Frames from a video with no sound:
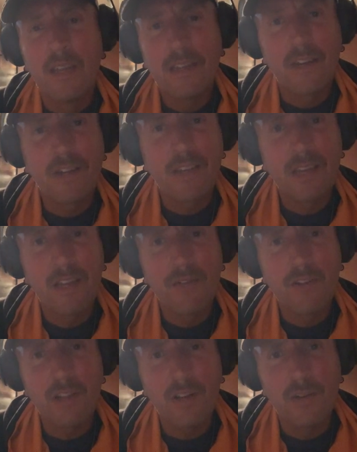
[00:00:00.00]
Couldn't get
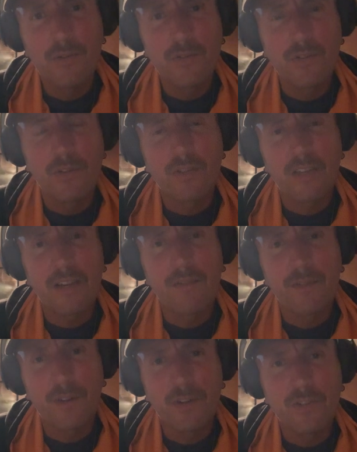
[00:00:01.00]
enough clothes. So there's like a
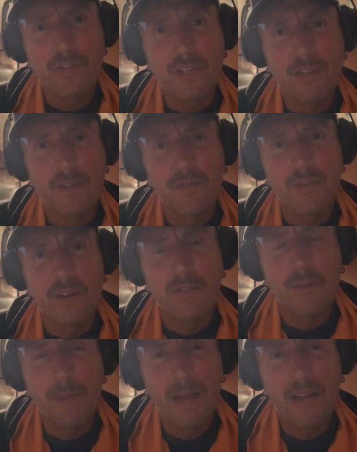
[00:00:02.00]
version
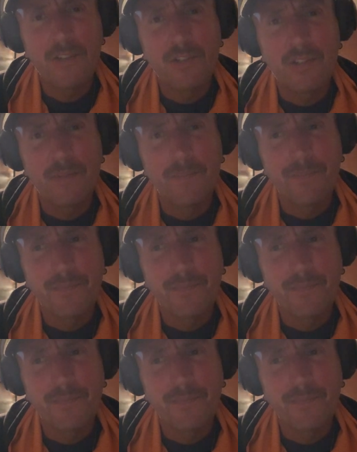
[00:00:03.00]
of Imagine,